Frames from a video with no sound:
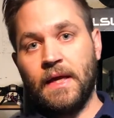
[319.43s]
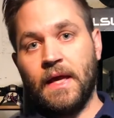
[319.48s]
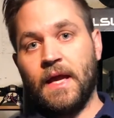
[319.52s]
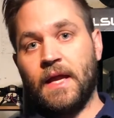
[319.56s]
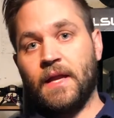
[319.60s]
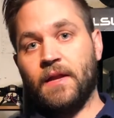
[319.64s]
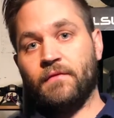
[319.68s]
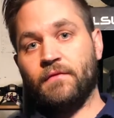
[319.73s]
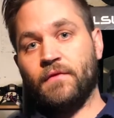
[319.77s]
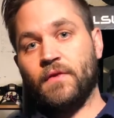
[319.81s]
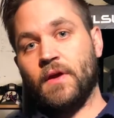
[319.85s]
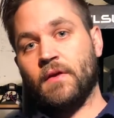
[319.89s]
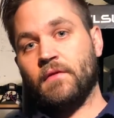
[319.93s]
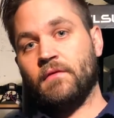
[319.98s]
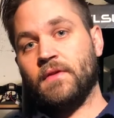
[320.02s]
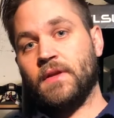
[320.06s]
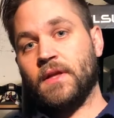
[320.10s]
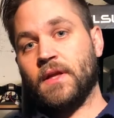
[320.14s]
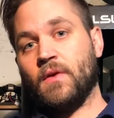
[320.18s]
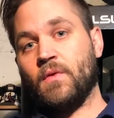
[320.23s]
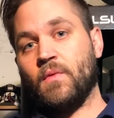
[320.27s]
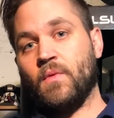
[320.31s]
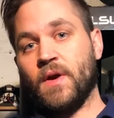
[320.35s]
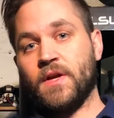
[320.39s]
and if you have
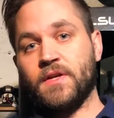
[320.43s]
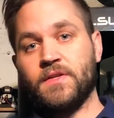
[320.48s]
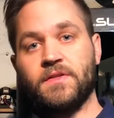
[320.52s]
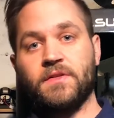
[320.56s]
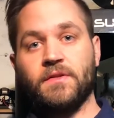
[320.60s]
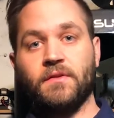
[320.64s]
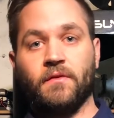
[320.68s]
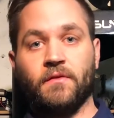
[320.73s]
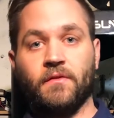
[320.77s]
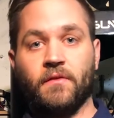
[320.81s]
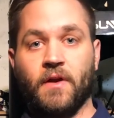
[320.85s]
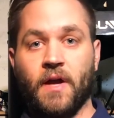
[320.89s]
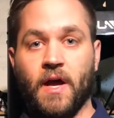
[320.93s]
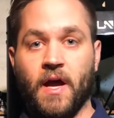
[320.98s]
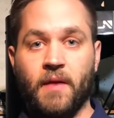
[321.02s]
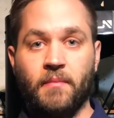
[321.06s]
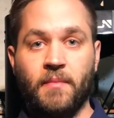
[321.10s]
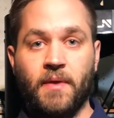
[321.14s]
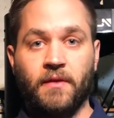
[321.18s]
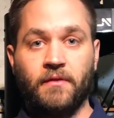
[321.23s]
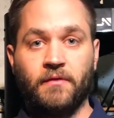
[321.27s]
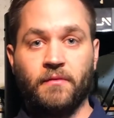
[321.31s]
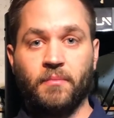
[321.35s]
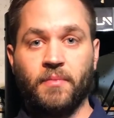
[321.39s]
any questions or
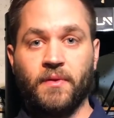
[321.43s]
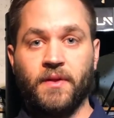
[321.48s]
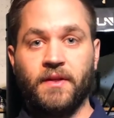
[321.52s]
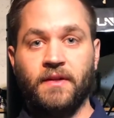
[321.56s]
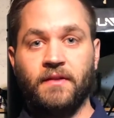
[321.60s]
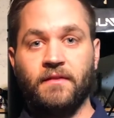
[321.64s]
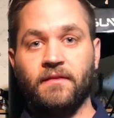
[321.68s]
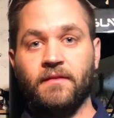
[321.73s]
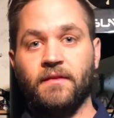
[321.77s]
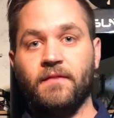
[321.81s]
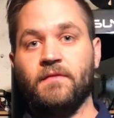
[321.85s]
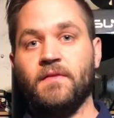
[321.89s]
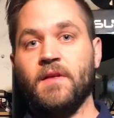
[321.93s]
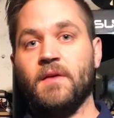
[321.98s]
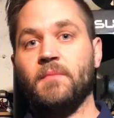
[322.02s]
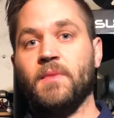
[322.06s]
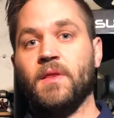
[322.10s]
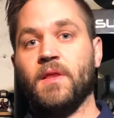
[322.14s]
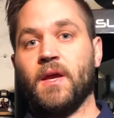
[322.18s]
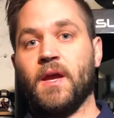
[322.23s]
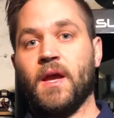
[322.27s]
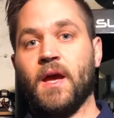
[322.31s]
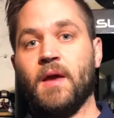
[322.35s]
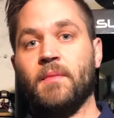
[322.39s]
comments, please leave them
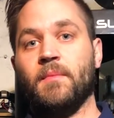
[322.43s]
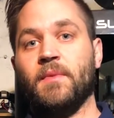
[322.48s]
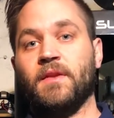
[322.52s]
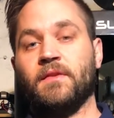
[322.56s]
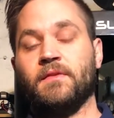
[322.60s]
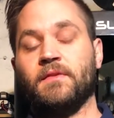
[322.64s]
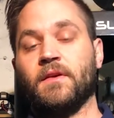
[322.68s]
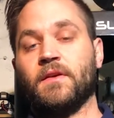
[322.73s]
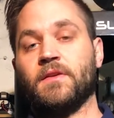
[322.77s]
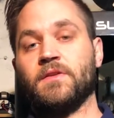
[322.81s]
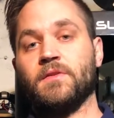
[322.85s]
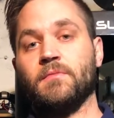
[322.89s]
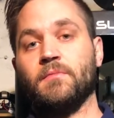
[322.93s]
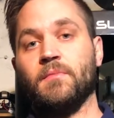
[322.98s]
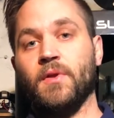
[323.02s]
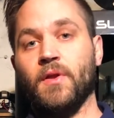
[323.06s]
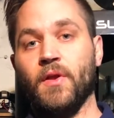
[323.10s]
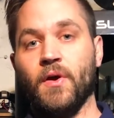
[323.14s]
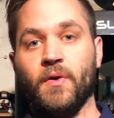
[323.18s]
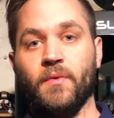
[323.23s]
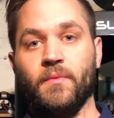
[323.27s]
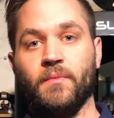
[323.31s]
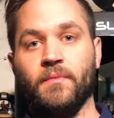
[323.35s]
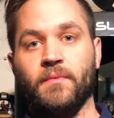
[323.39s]
in the comments section
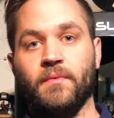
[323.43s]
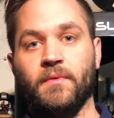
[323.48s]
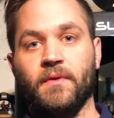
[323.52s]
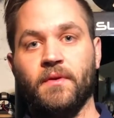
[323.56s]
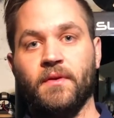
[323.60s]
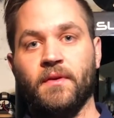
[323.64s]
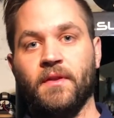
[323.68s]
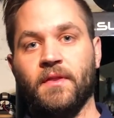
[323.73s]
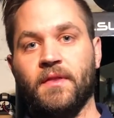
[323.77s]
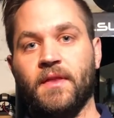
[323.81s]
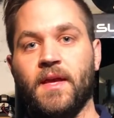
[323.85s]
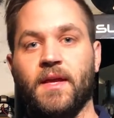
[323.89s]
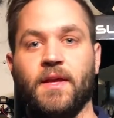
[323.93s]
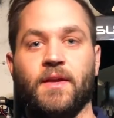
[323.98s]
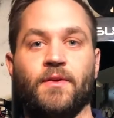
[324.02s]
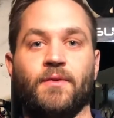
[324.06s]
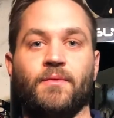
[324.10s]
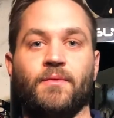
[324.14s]
below. Thank